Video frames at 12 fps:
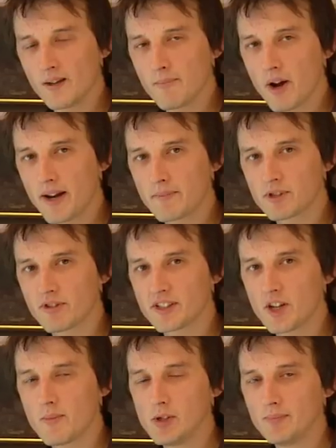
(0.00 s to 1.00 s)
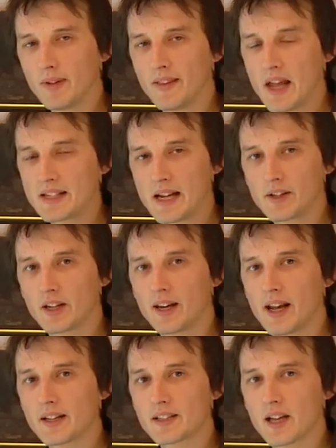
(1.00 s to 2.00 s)
My name's Chris Noble, and that's how to
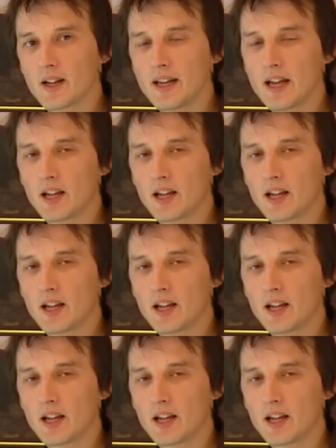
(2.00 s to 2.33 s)
connect a